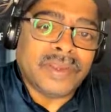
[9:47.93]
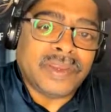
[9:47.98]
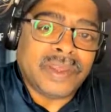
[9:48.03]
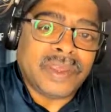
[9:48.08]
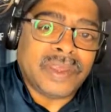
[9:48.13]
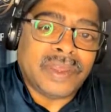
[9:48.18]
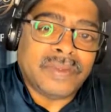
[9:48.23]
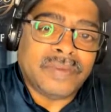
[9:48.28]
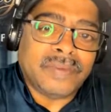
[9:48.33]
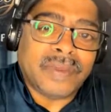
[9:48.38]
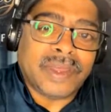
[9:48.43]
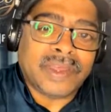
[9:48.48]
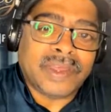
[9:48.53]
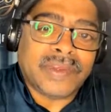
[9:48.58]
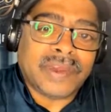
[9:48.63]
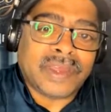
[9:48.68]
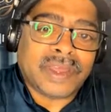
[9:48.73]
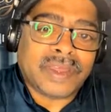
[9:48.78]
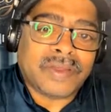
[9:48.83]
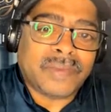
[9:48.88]
dig them.
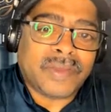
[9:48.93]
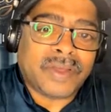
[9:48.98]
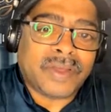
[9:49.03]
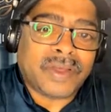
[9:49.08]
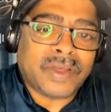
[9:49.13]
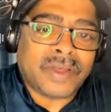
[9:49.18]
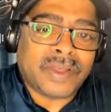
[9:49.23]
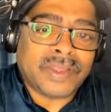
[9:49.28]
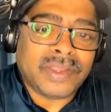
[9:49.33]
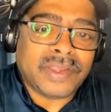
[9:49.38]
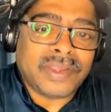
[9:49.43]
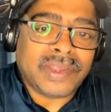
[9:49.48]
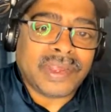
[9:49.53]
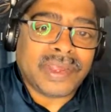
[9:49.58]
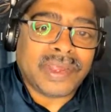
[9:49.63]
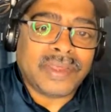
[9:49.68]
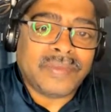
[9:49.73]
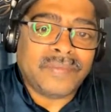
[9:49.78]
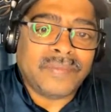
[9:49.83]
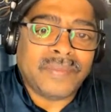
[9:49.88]
I check them out all the
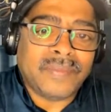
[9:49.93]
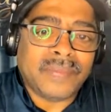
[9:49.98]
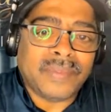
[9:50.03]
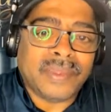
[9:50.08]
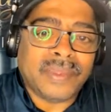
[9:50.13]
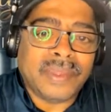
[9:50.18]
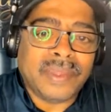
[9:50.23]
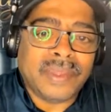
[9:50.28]
time.